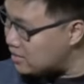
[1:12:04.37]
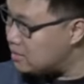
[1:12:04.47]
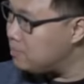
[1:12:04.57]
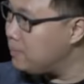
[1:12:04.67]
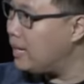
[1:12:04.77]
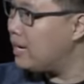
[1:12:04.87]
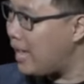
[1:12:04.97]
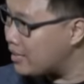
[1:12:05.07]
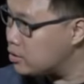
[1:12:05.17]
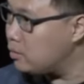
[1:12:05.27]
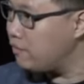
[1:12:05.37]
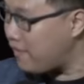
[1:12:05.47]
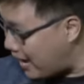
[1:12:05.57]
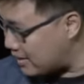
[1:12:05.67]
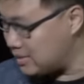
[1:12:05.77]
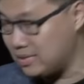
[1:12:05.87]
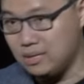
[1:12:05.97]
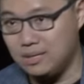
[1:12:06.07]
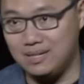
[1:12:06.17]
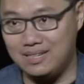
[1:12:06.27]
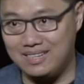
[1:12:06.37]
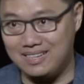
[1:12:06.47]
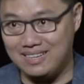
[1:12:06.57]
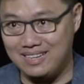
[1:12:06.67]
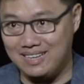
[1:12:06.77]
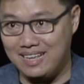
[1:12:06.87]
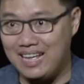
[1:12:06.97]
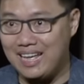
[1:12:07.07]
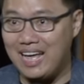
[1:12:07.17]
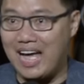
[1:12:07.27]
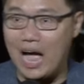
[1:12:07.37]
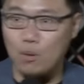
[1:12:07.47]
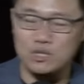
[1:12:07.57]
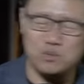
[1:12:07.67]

to be an actual fact. I was